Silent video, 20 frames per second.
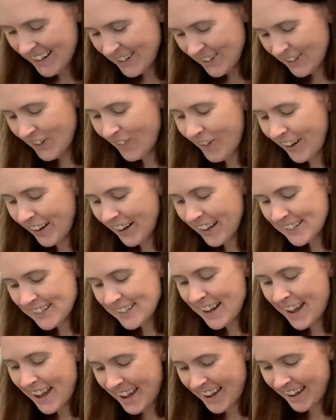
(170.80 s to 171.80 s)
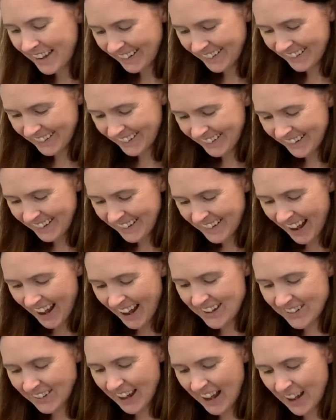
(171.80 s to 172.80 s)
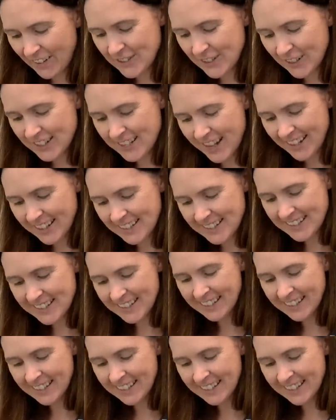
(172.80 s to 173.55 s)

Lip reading: Do what I say and you'll have success.